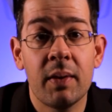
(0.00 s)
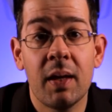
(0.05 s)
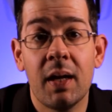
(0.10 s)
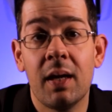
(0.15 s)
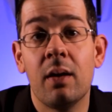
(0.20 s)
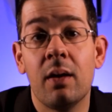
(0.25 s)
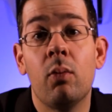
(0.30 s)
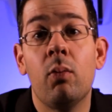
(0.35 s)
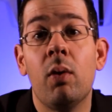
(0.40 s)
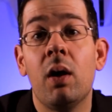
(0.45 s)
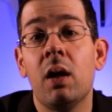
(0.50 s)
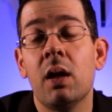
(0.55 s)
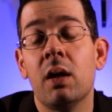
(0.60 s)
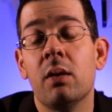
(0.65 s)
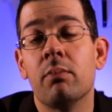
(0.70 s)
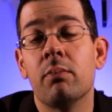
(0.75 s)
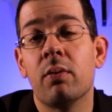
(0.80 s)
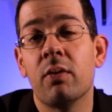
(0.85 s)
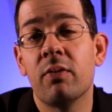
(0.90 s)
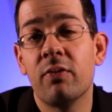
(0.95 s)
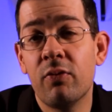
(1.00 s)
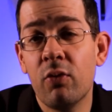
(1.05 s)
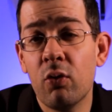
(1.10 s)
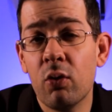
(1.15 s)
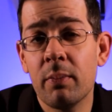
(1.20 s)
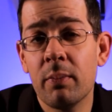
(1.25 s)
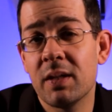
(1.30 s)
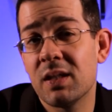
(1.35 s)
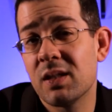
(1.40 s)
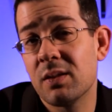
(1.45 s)
and while in
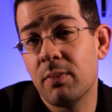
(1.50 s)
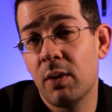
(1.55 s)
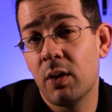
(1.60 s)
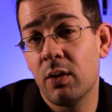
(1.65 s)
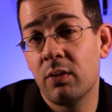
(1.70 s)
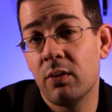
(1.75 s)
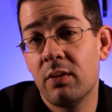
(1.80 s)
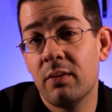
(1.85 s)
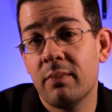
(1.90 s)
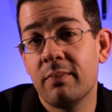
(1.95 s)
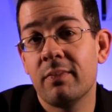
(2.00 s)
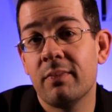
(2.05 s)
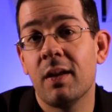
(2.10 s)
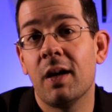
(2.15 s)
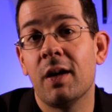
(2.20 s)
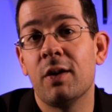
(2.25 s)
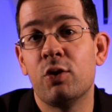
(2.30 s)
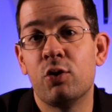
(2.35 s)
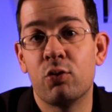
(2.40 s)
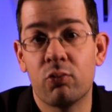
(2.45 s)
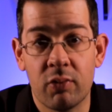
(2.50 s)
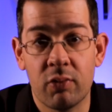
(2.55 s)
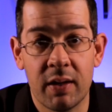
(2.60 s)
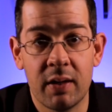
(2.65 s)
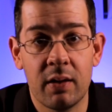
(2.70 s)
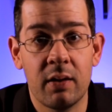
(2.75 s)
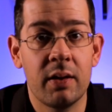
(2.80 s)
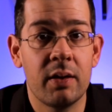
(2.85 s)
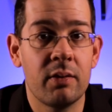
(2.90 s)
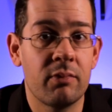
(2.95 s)
performance mode,
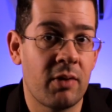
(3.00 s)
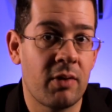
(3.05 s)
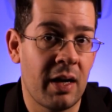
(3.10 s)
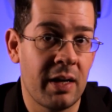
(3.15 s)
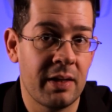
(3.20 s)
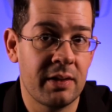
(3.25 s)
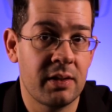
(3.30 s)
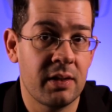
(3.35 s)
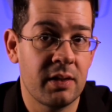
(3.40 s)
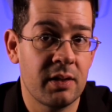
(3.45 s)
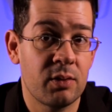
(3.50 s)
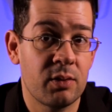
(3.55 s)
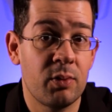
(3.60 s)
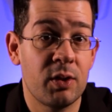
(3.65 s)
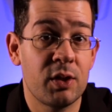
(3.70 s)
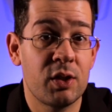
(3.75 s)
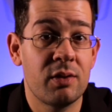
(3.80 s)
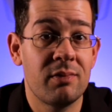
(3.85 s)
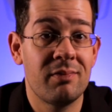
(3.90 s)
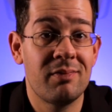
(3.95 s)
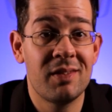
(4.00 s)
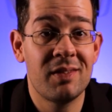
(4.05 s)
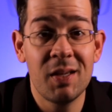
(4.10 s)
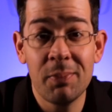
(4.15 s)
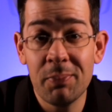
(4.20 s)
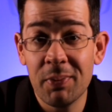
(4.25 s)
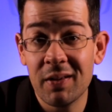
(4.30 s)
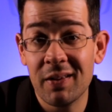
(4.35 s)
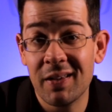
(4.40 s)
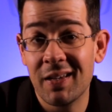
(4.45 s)
adrenaline rises, which
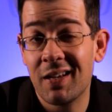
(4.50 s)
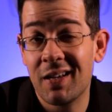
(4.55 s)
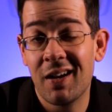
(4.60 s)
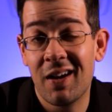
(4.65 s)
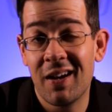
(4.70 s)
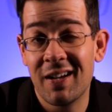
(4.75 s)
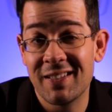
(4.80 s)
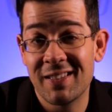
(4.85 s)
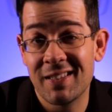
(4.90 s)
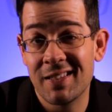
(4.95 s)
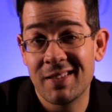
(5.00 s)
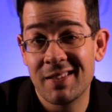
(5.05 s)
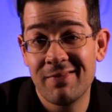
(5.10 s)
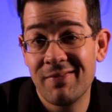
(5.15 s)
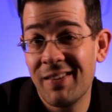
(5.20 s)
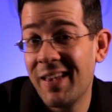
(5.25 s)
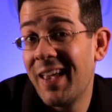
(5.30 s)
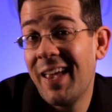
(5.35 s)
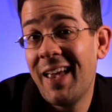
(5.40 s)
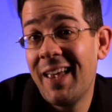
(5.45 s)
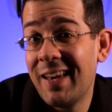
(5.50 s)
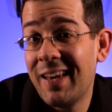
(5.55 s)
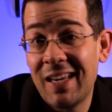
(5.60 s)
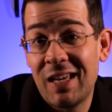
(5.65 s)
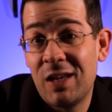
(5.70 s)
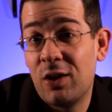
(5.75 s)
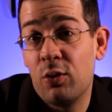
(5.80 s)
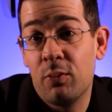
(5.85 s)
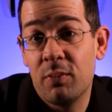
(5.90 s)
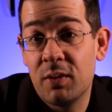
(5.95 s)
typically causes any
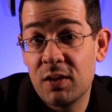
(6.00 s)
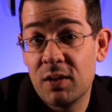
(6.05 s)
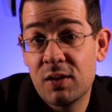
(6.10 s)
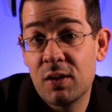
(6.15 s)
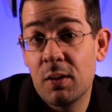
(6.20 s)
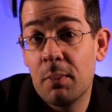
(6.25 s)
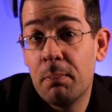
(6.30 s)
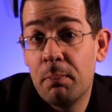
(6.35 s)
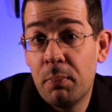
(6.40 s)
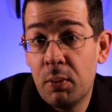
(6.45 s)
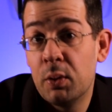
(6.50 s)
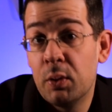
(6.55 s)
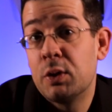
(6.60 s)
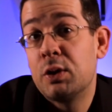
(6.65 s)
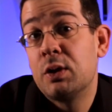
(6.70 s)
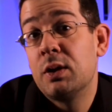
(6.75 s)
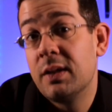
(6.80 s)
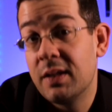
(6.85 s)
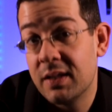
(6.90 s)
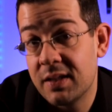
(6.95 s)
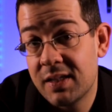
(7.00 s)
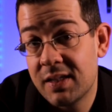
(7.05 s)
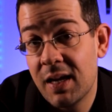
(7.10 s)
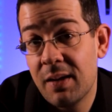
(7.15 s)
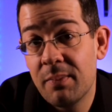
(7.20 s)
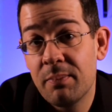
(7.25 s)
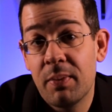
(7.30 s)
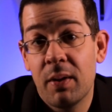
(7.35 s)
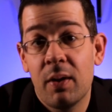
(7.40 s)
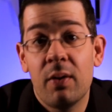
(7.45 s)
human to push the
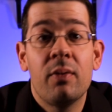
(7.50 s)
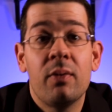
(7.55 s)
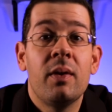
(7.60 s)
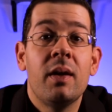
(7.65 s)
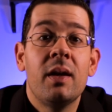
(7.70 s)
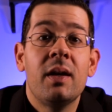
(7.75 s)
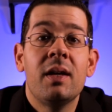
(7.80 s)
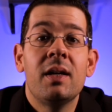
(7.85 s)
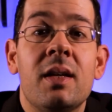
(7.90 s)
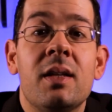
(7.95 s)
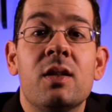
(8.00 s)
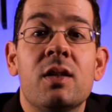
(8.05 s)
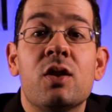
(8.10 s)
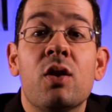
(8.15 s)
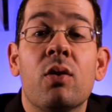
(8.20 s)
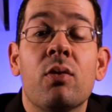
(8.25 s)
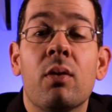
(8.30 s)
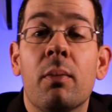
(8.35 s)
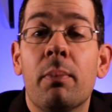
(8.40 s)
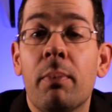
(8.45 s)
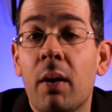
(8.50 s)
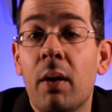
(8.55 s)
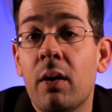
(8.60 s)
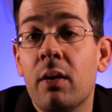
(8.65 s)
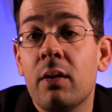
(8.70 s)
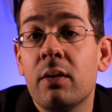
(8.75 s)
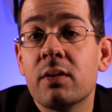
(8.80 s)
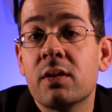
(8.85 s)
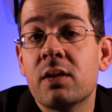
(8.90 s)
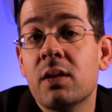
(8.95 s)
tempo. So the
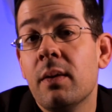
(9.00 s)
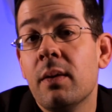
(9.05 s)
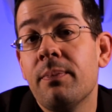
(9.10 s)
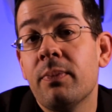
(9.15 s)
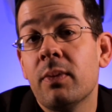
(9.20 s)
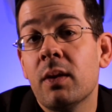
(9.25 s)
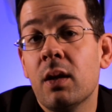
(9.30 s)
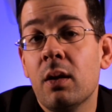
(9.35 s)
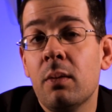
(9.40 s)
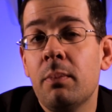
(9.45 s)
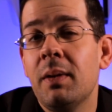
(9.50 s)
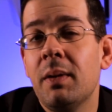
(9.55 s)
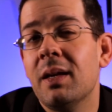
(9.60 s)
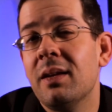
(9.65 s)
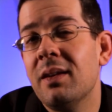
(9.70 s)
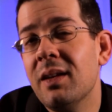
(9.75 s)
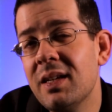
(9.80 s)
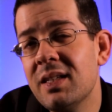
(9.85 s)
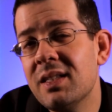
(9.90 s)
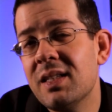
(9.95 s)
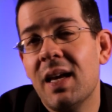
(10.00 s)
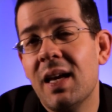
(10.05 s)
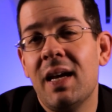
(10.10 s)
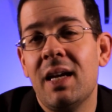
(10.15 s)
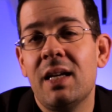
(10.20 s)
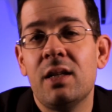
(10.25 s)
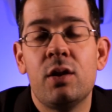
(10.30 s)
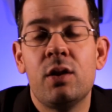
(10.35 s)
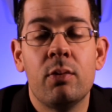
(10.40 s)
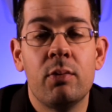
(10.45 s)
pulse could be a nice
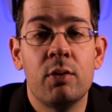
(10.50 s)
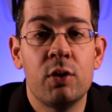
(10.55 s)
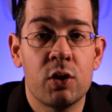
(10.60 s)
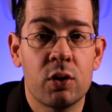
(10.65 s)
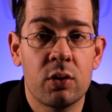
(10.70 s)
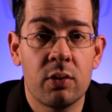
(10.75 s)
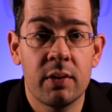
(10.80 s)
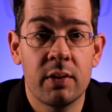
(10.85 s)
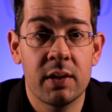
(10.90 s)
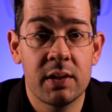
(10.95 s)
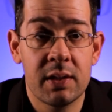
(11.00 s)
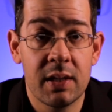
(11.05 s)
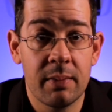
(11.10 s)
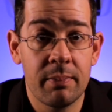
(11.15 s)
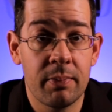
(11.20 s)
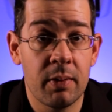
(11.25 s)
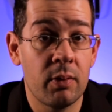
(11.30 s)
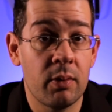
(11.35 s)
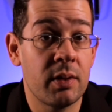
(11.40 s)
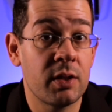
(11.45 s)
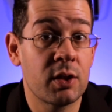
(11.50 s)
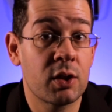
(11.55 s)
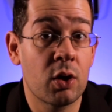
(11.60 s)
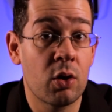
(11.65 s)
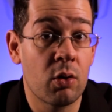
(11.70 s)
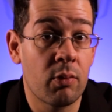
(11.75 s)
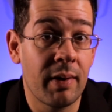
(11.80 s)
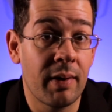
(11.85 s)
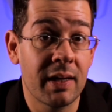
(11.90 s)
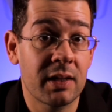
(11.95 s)
aid to ensure the tempo is
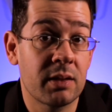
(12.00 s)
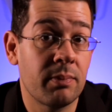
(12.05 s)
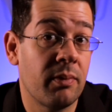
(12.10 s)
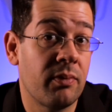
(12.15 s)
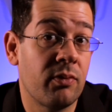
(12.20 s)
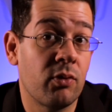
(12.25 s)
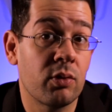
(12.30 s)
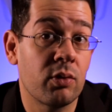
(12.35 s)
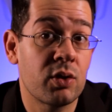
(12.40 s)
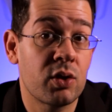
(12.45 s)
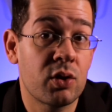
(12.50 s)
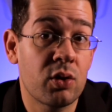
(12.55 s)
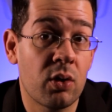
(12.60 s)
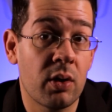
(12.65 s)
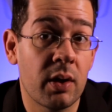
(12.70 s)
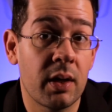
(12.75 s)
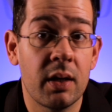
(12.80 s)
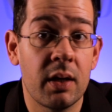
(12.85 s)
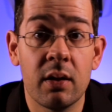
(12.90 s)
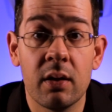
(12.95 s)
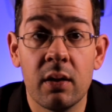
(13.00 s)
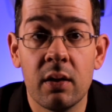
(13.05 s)
correct before starting.